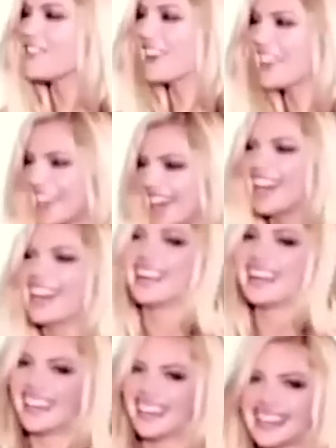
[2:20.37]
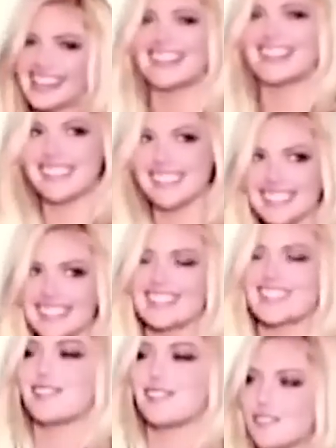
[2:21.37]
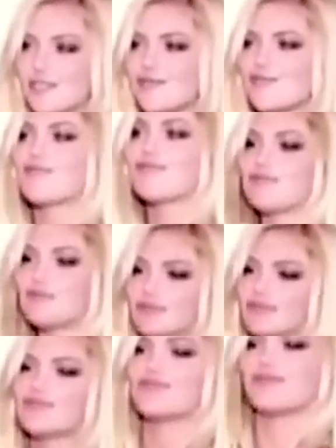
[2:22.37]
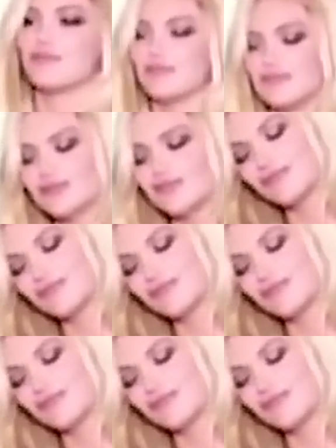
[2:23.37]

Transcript: sure how this mix-up could even happen, but all